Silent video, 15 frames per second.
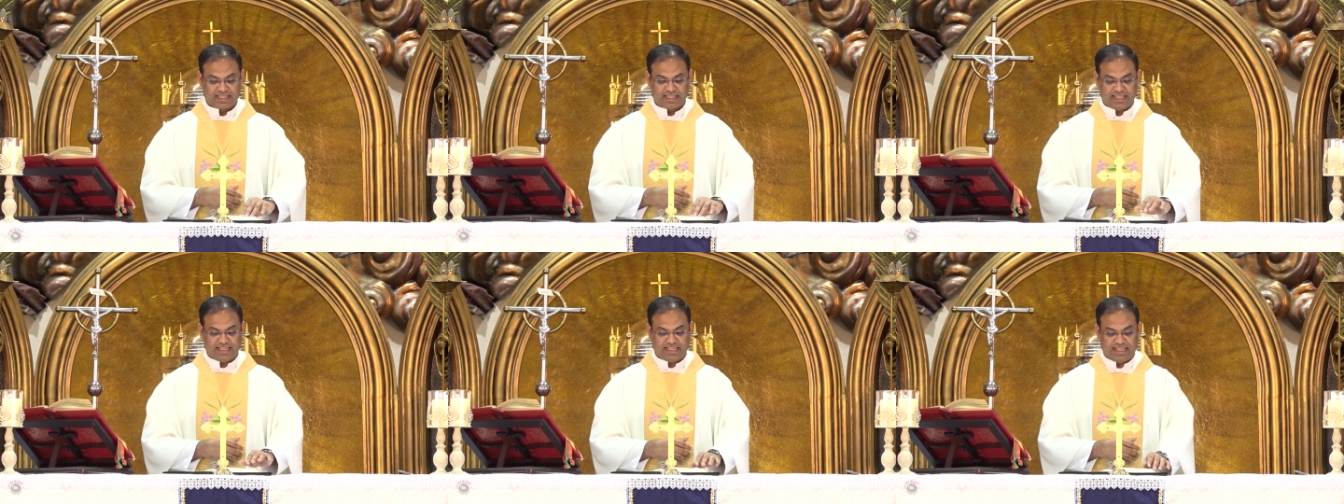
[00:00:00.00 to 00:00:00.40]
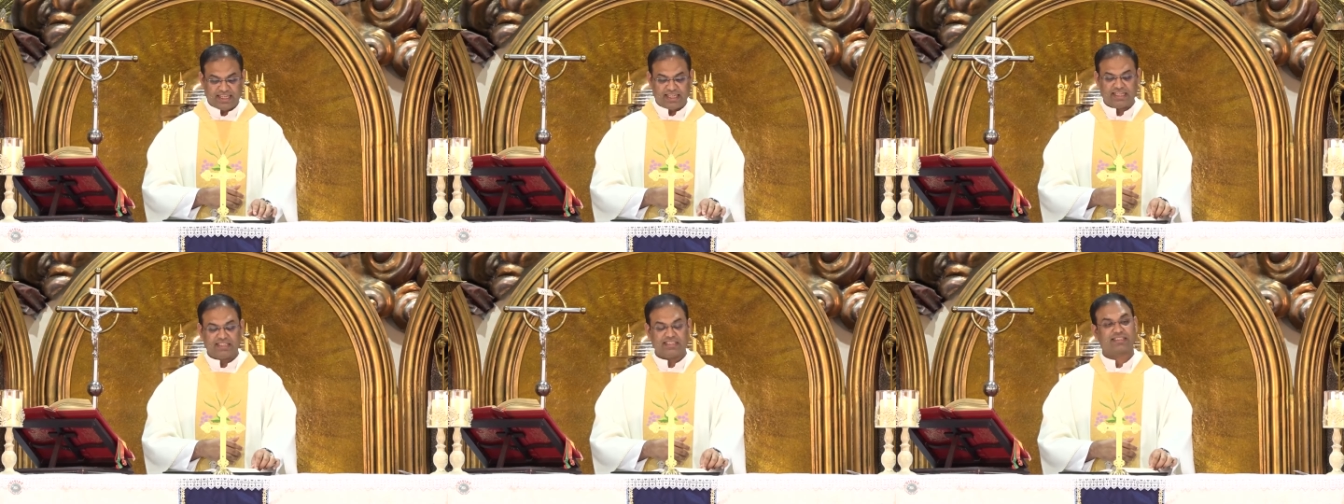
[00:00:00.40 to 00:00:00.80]
he
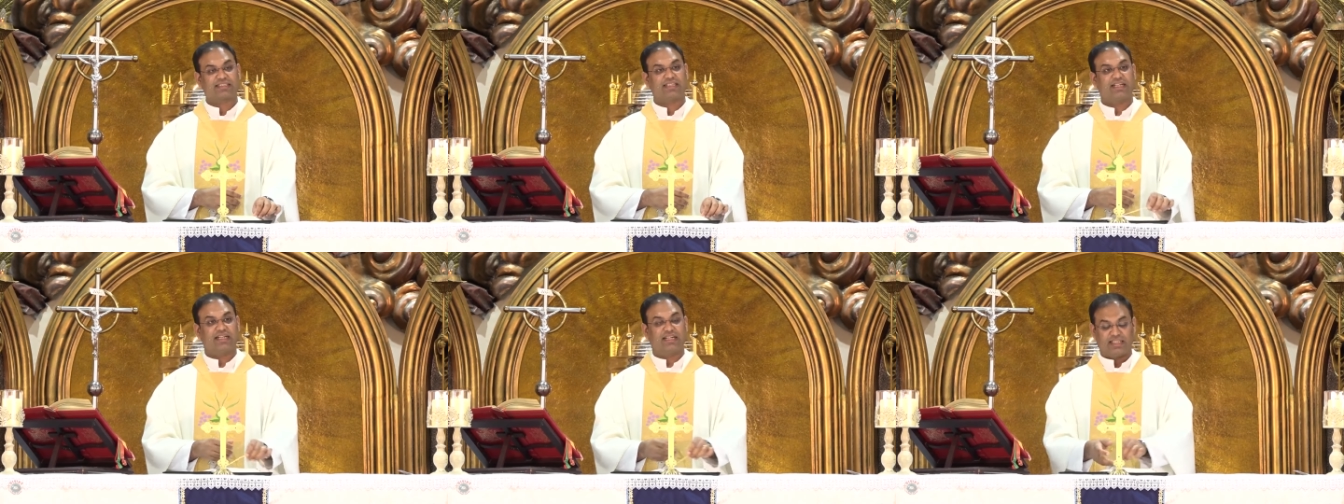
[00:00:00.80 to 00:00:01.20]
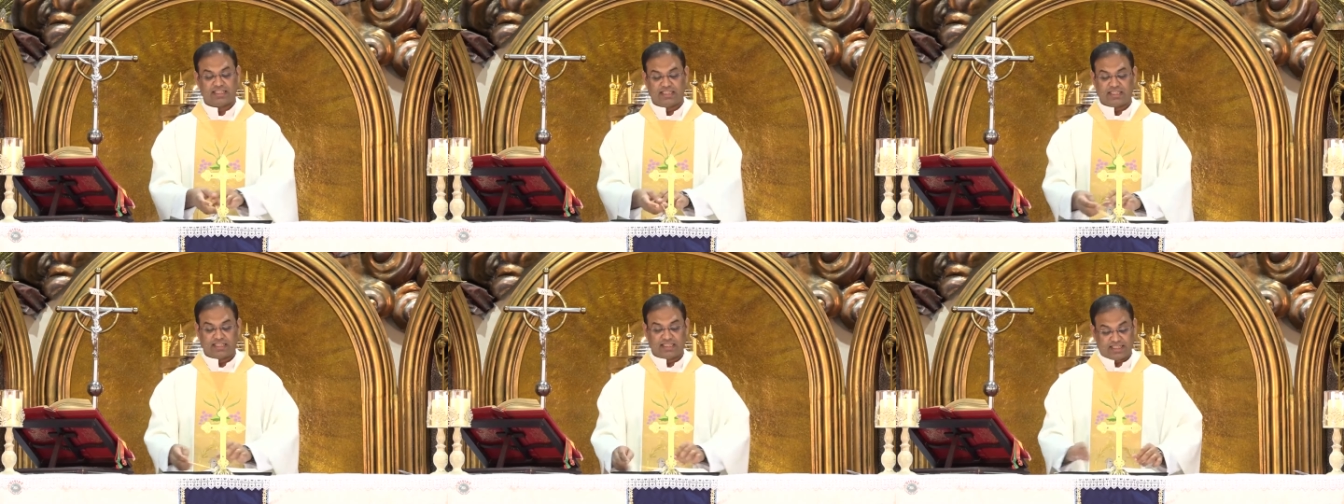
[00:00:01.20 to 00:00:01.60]
heals
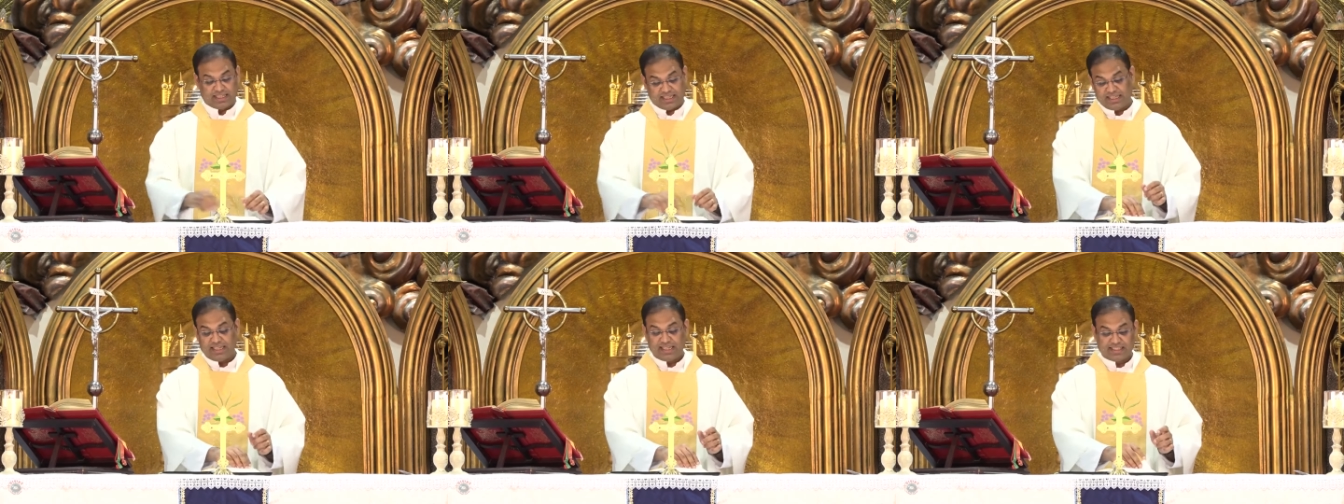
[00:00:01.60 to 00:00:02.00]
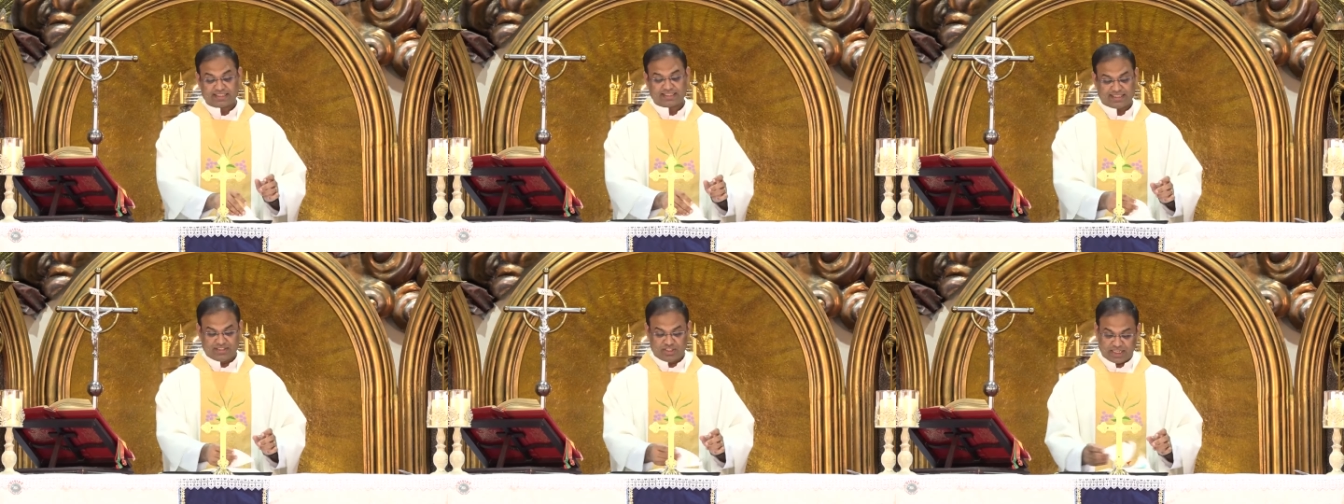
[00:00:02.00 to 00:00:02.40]
uh, he
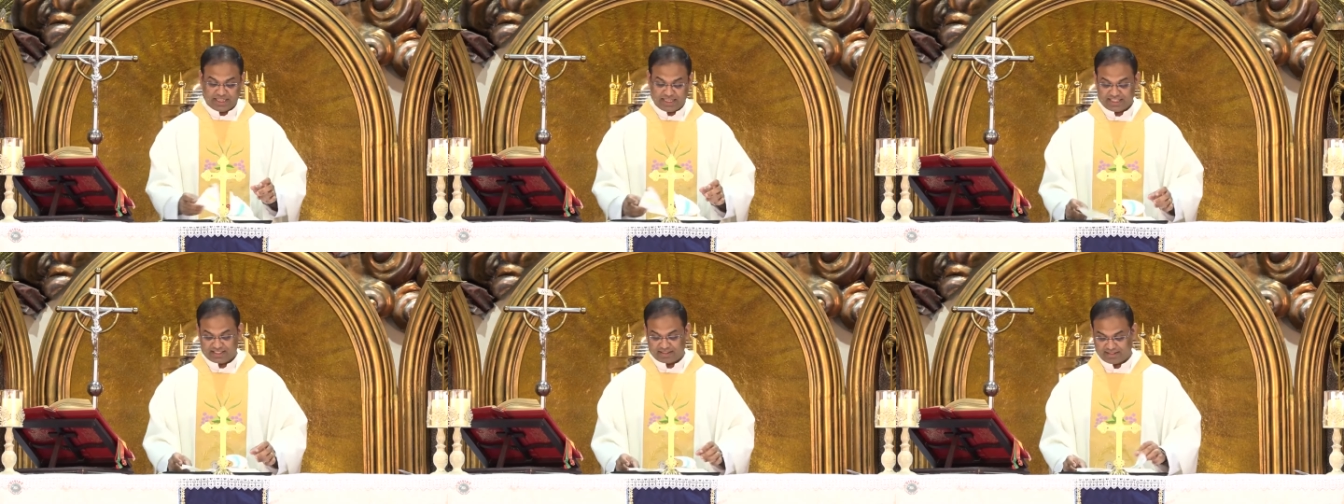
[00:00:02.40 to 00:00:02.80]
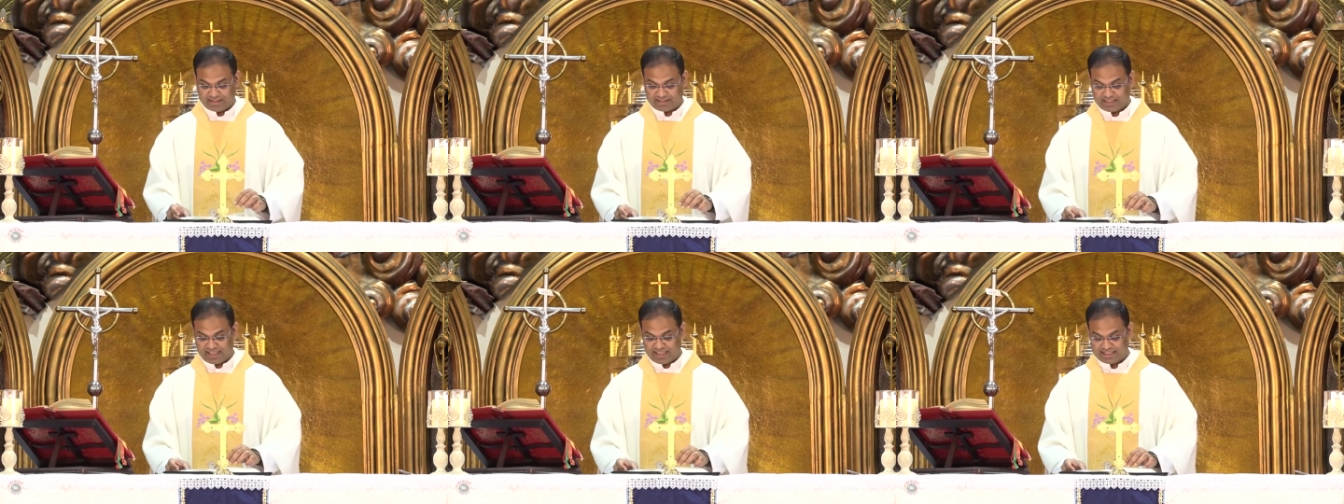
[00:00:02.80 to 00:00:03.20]
heals a
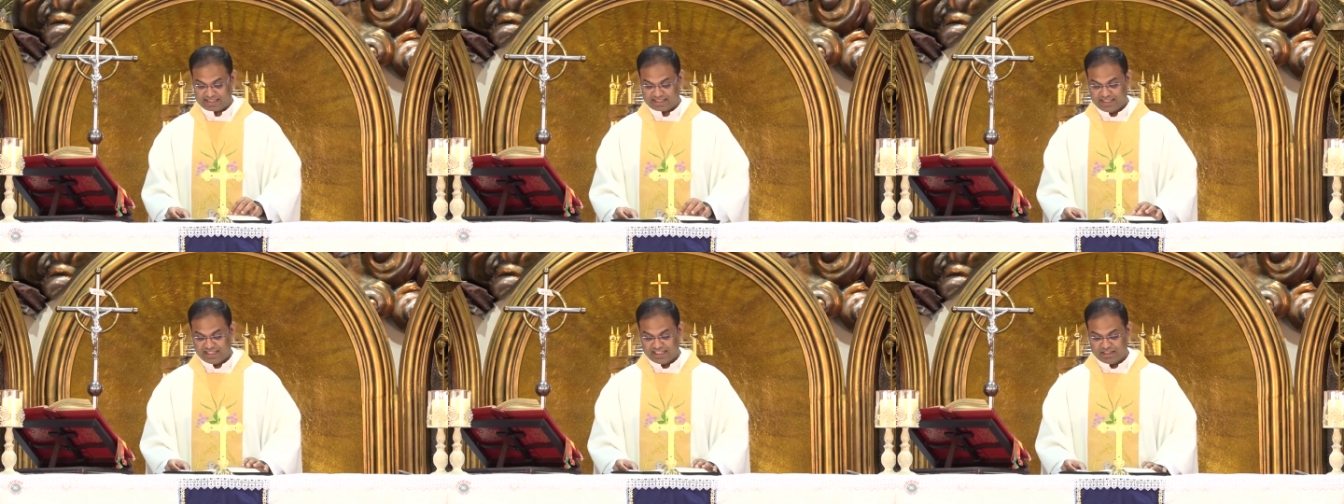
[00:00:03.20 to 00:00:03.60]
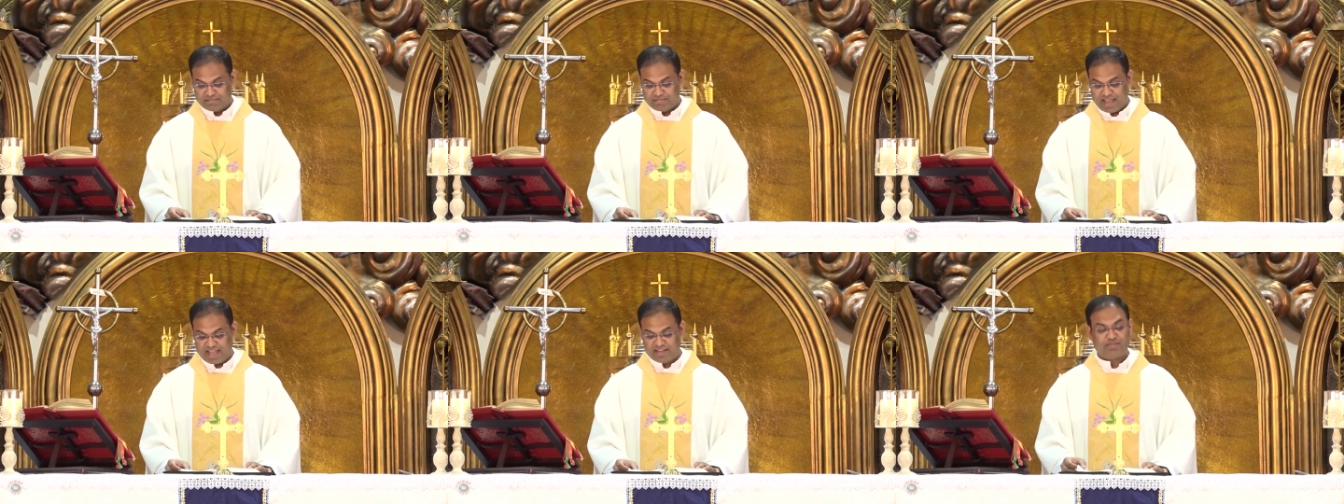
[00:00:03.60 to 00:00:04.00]
Gennesareth, yes, a
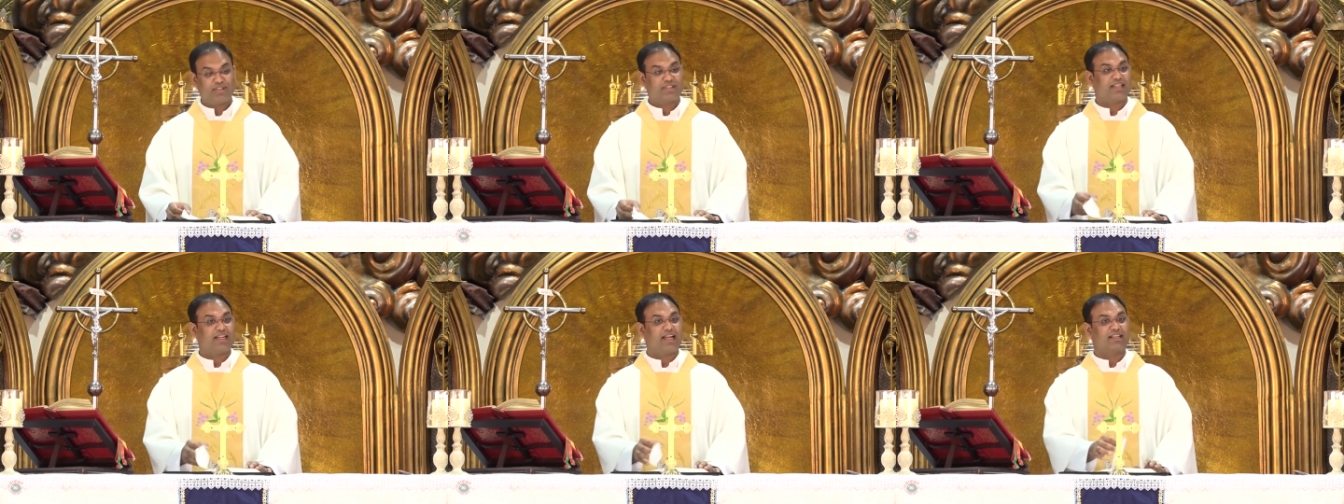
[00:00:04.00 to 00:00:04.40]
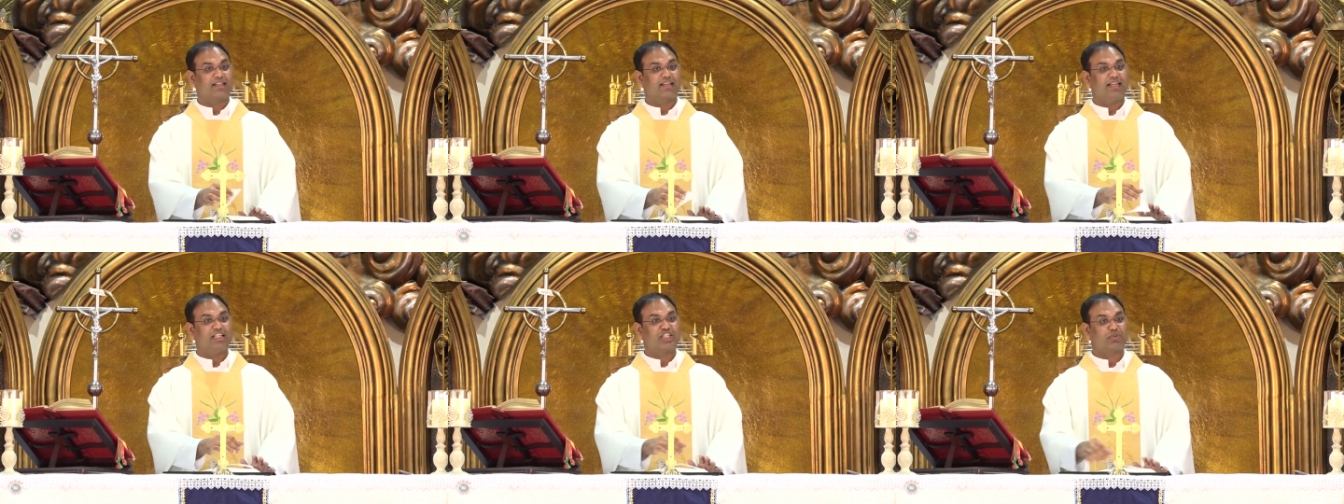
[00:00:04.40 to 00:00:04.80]
man with an
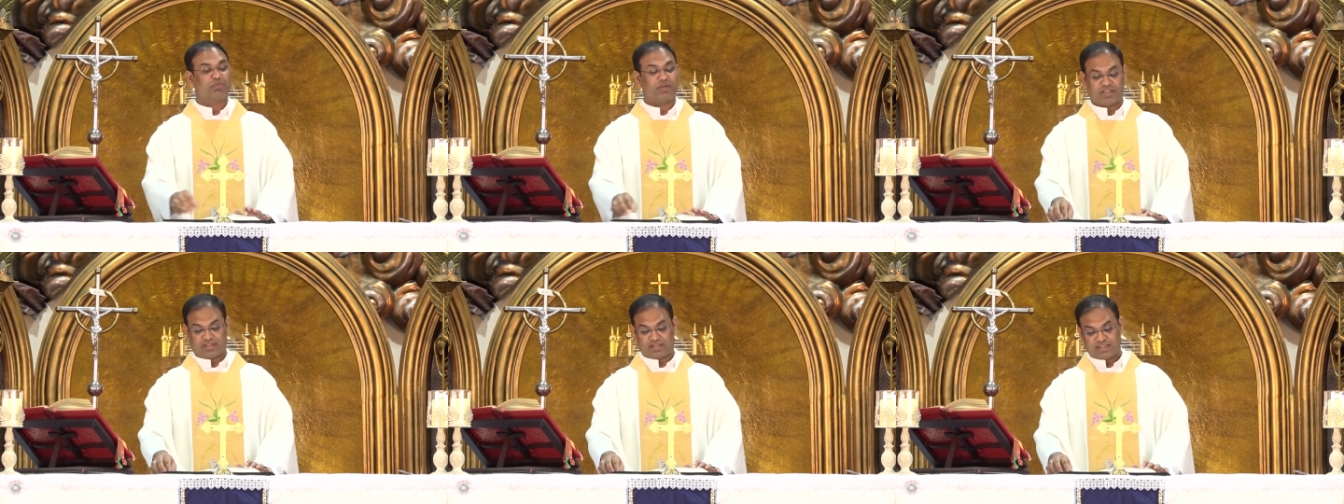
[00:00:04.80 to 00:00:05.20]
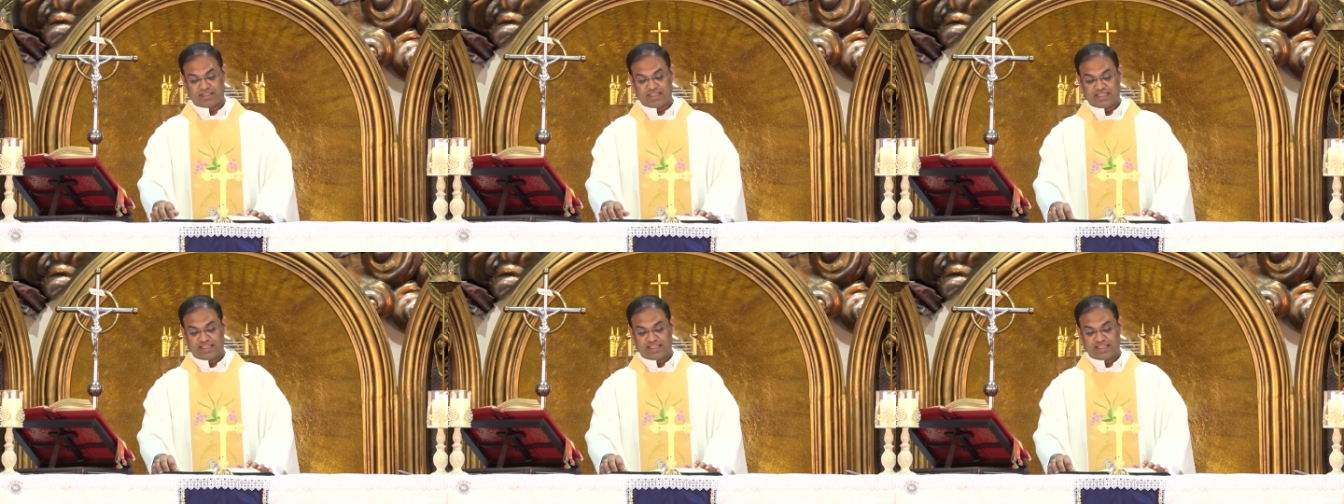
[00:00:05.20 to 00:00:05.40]
unclean spirit.